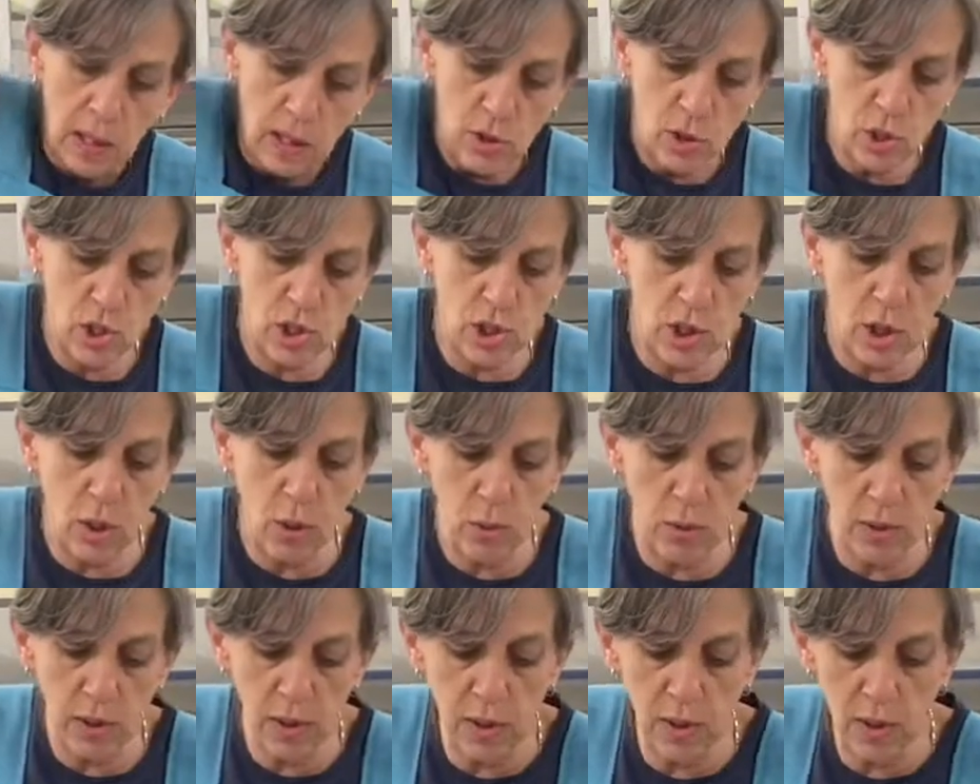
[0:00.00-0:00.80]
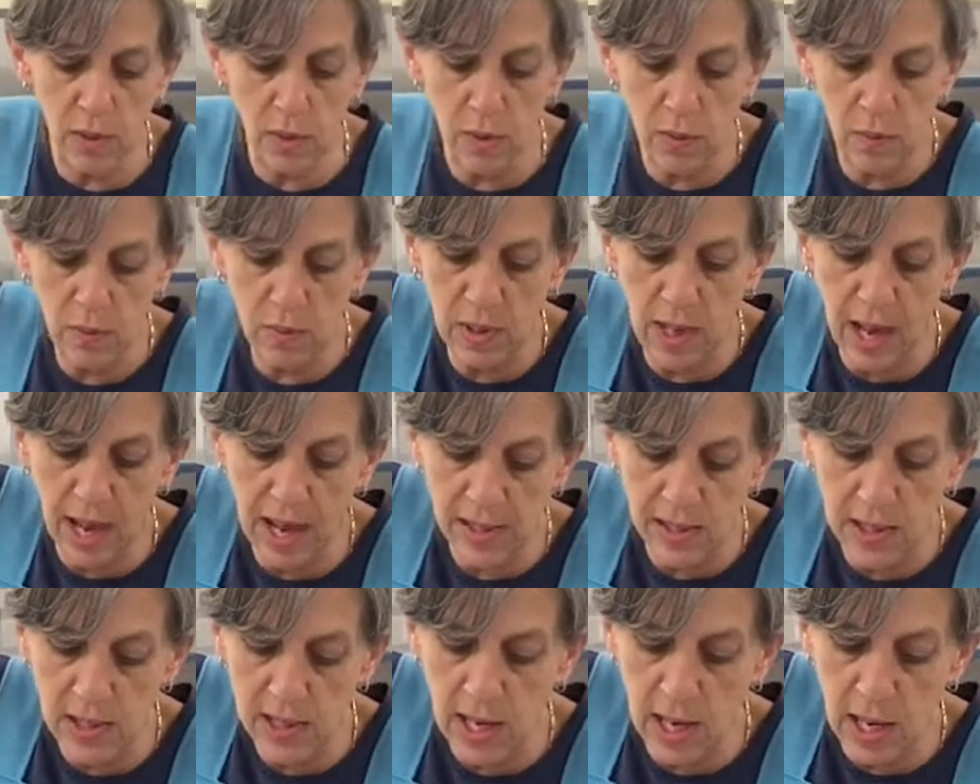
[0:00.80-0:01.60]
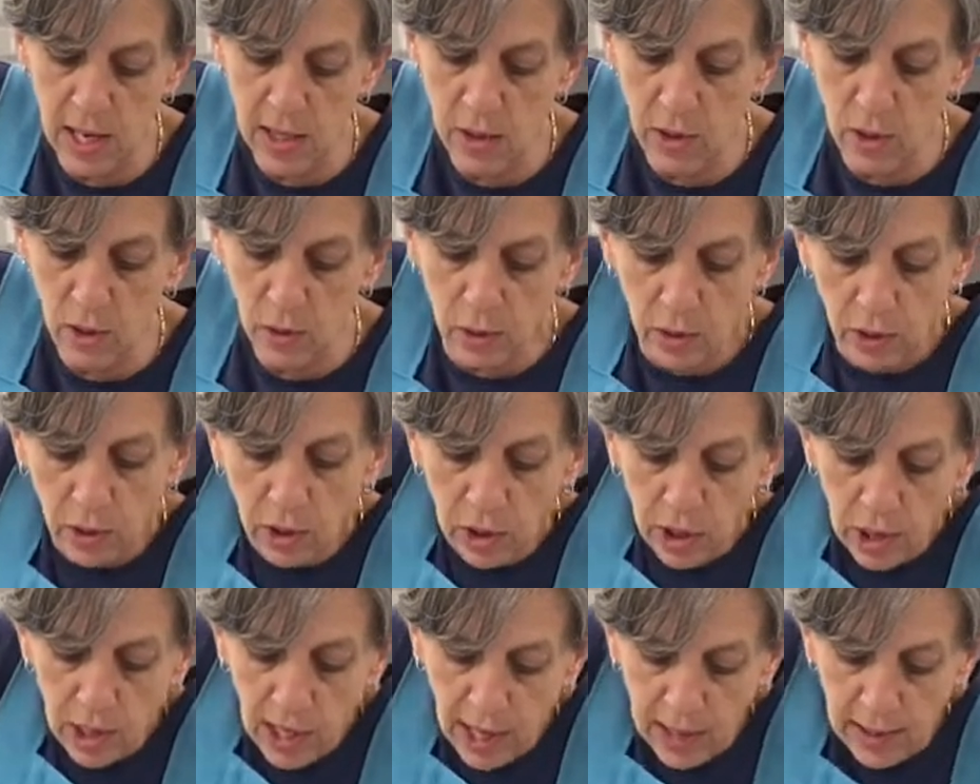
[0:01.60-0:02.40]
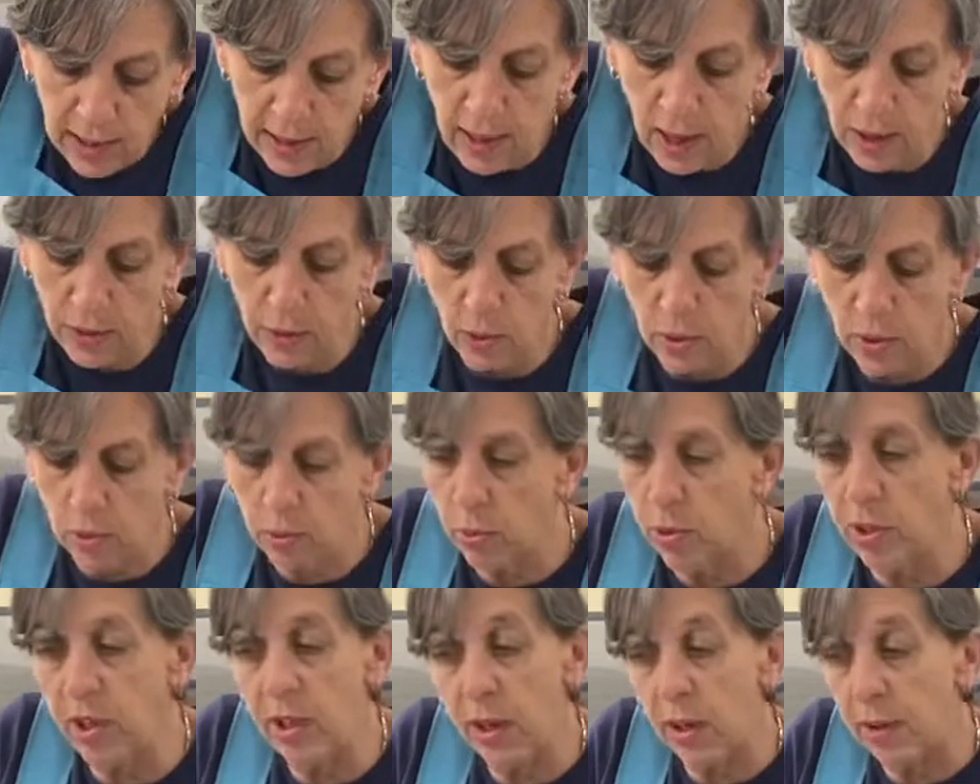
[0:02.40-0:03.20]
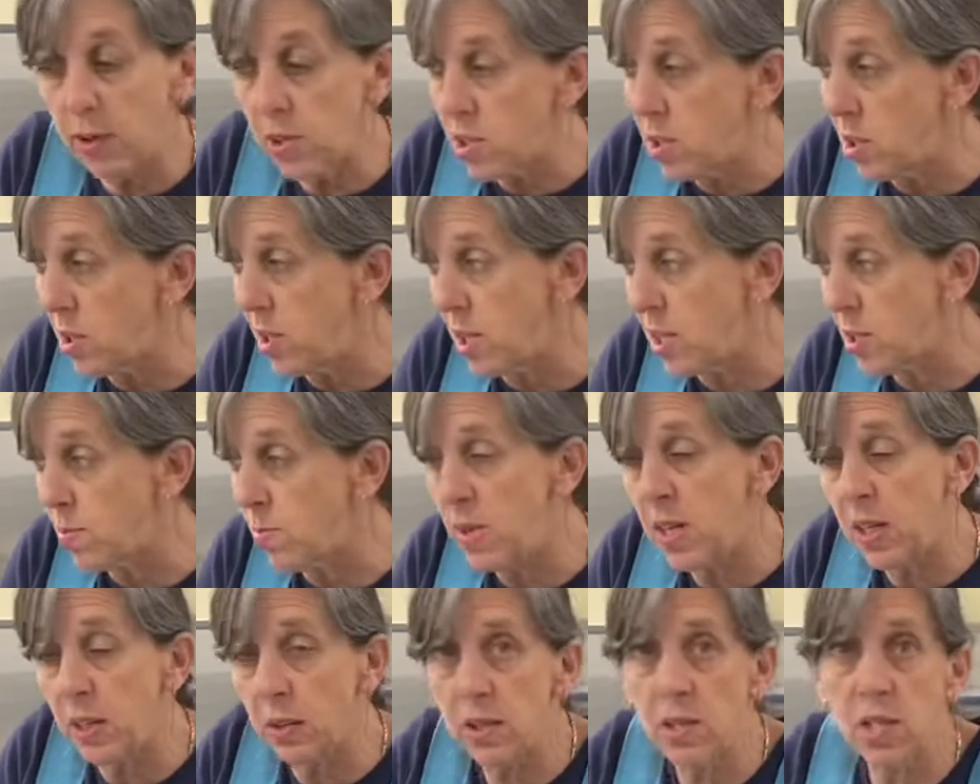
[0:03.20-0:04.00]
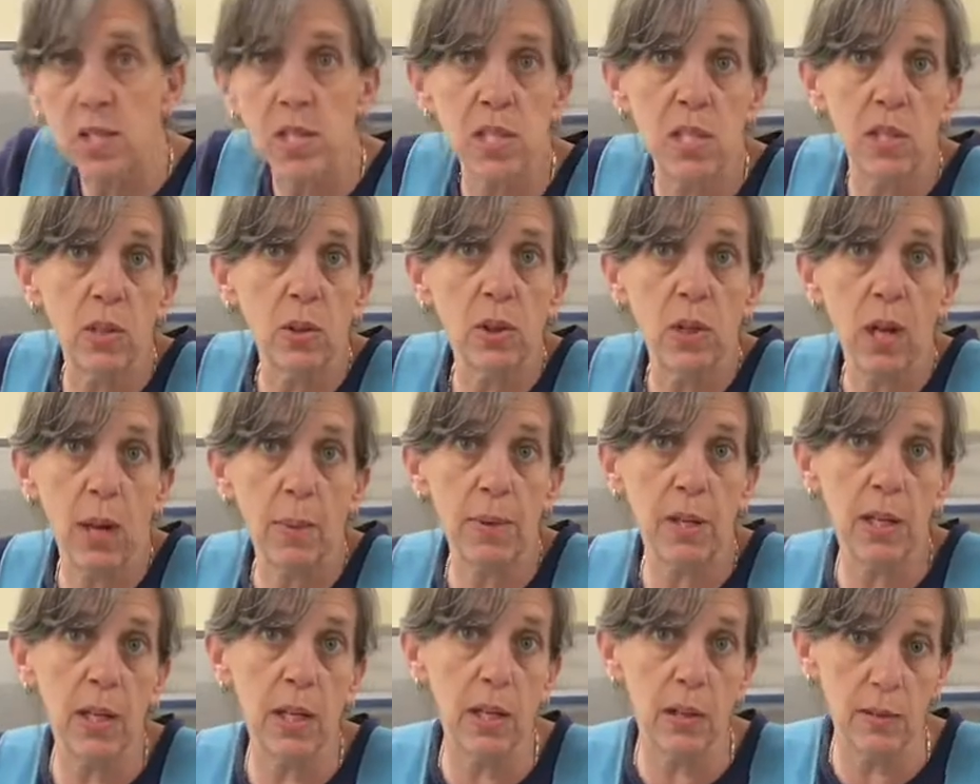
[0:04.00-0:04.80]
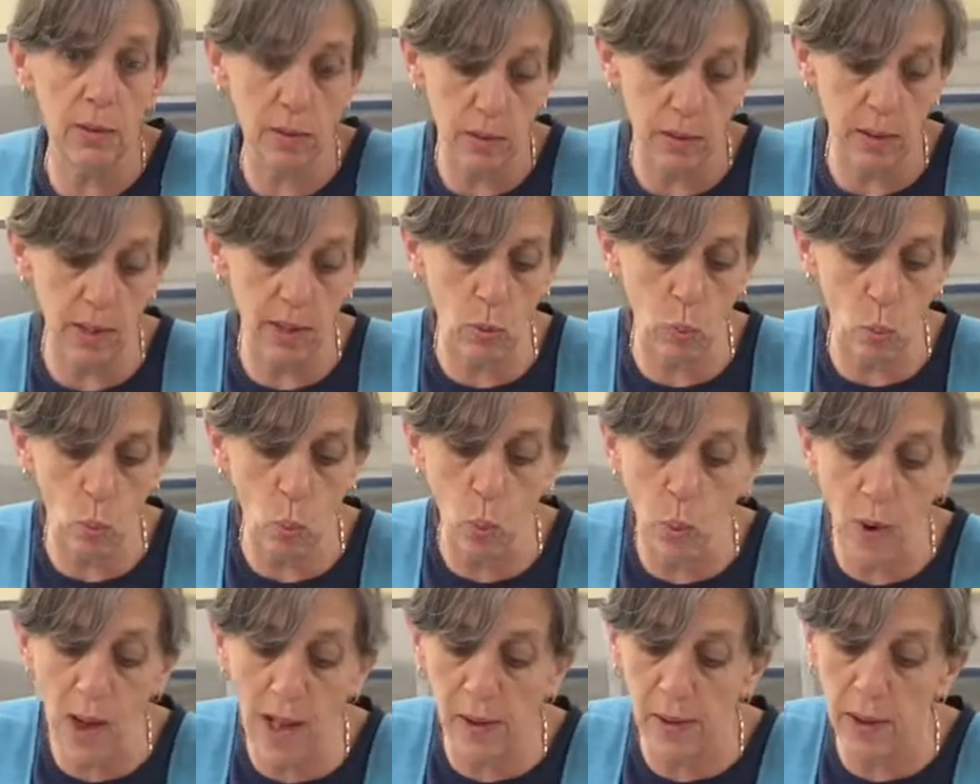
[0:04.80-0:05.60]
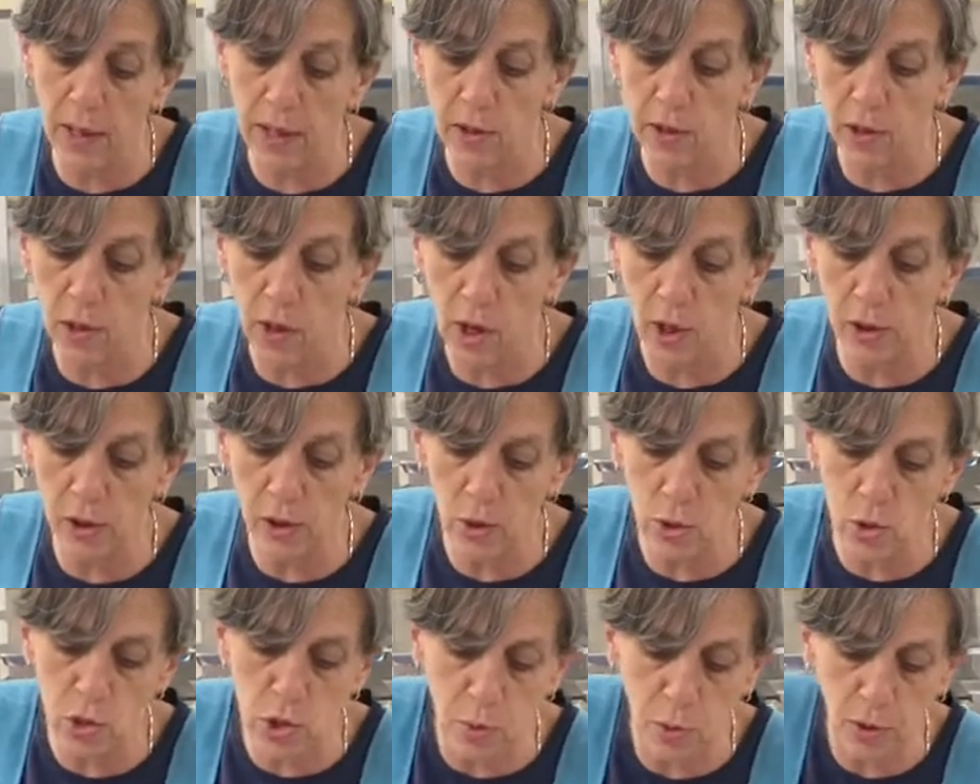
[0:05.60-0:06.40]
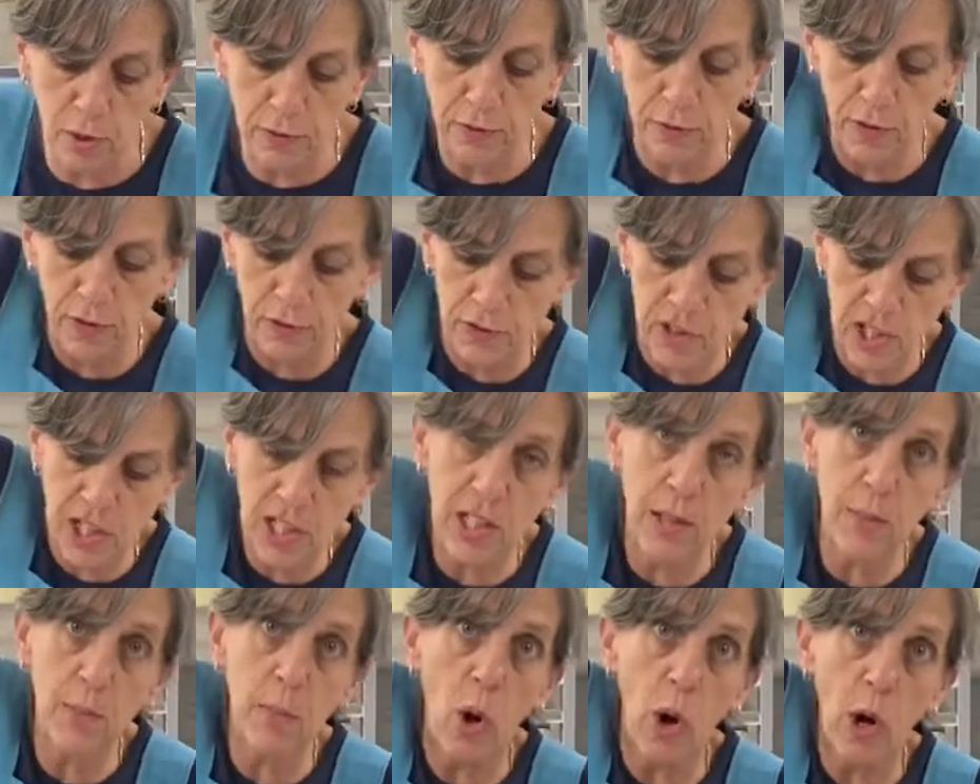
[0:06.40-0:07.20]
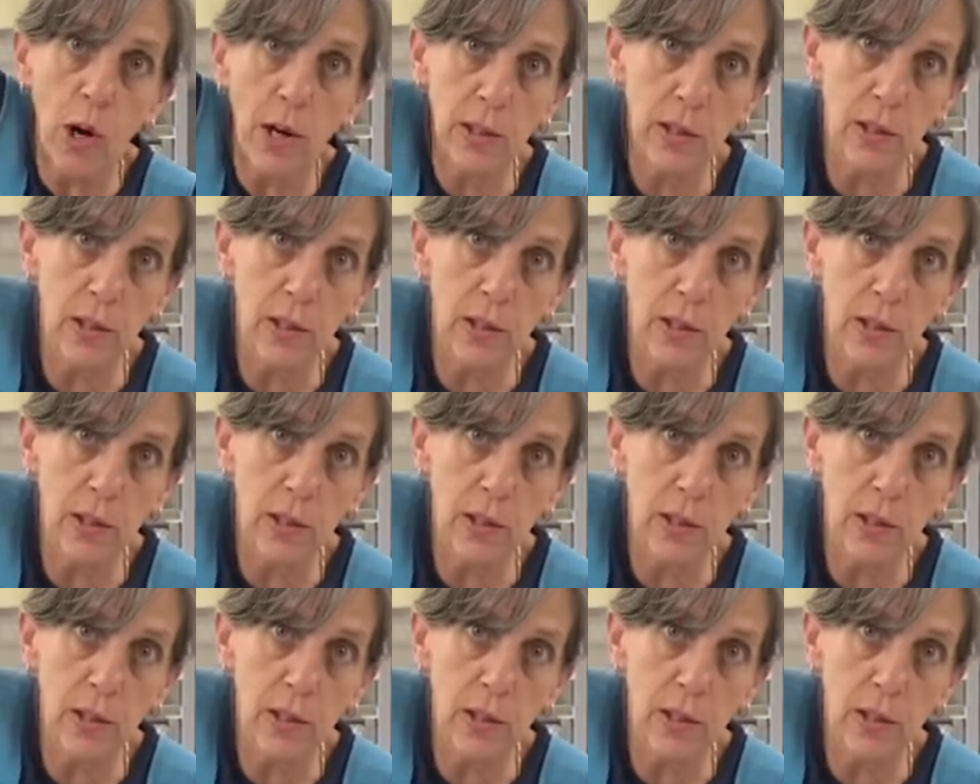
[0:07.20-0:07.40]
So that said, you're looking at another $3. So this meal is still coming in well under our usual 15 mark.